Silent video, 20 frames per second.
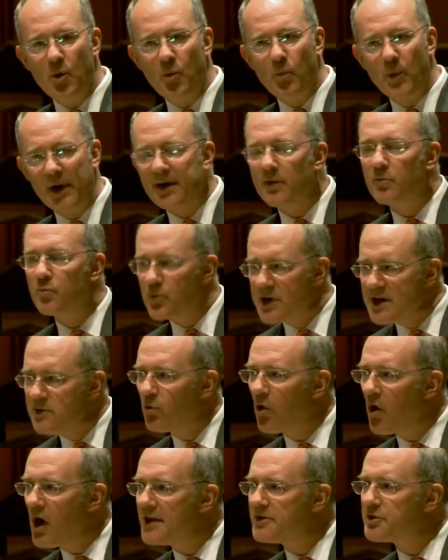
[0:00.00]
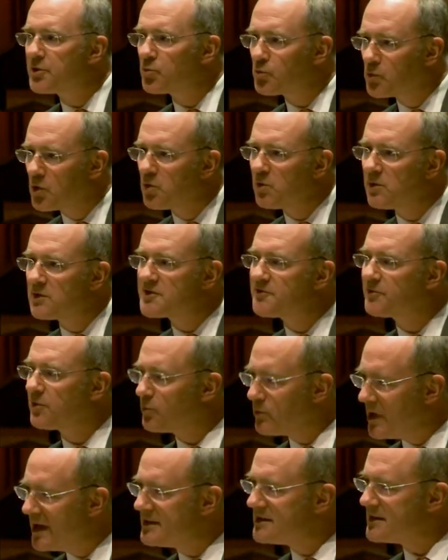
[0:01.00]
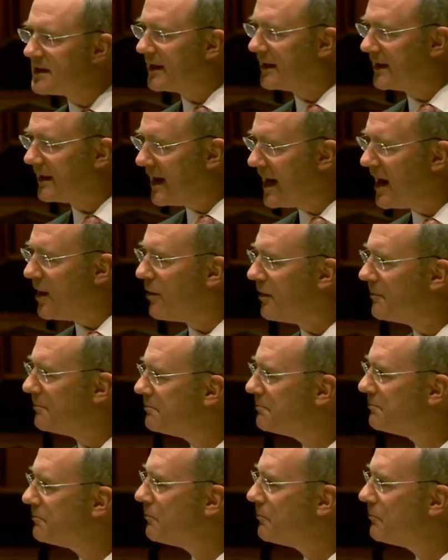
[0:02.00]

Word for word: We're going to rewrite the rules for renting, Karen.